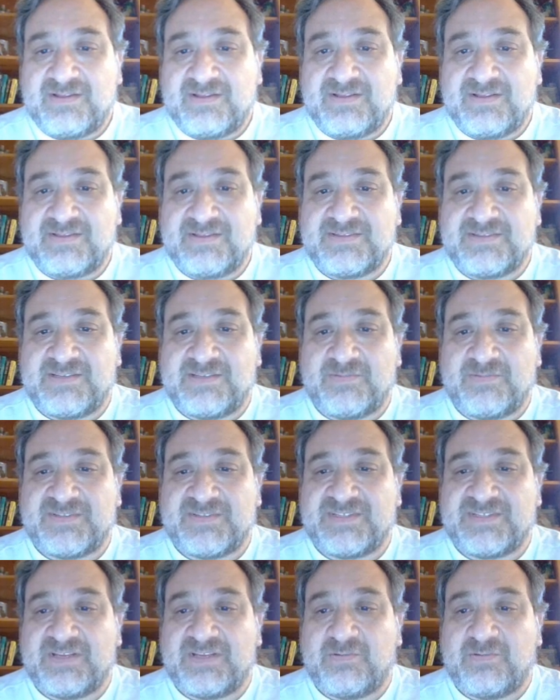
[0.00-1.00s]
Let's see what
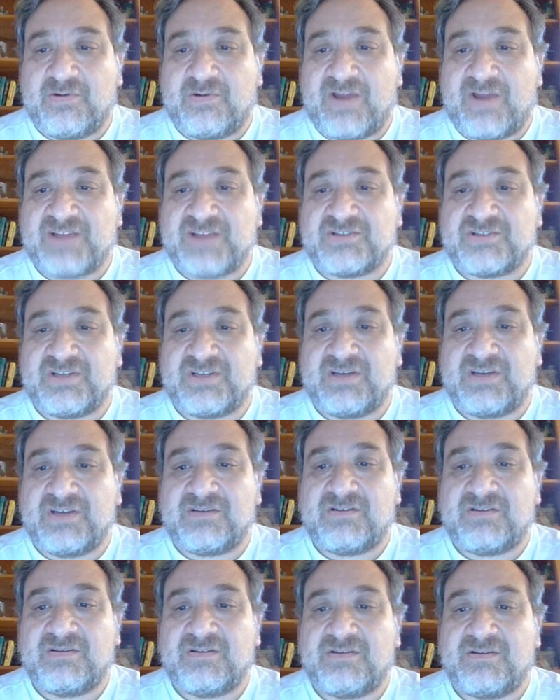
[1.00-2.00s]
city we're actually in.
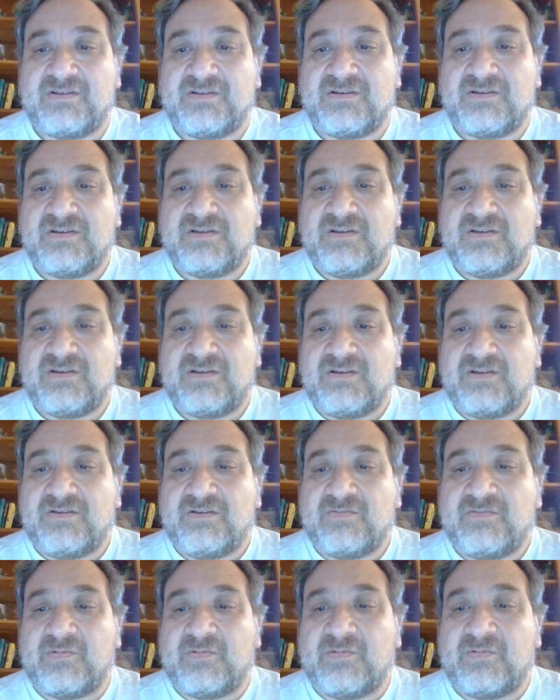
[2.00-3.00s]

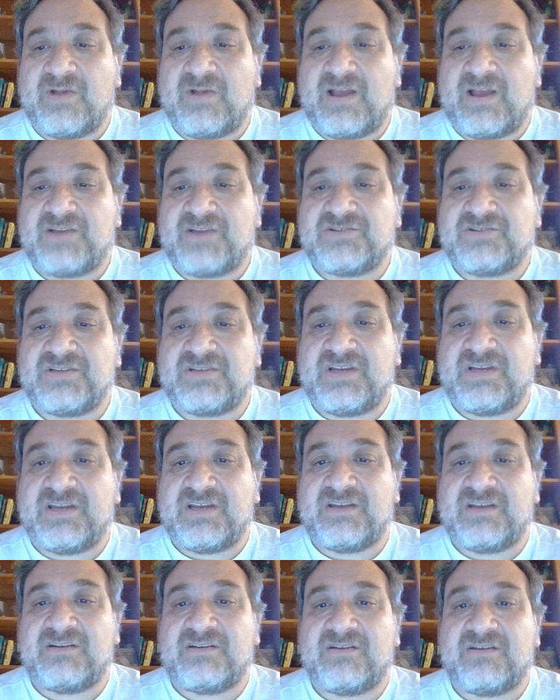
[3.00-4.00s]
We're actually
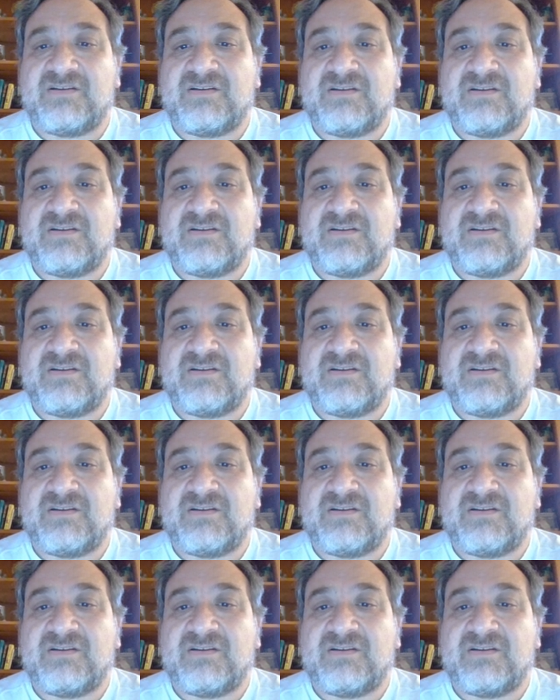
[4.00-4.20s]
in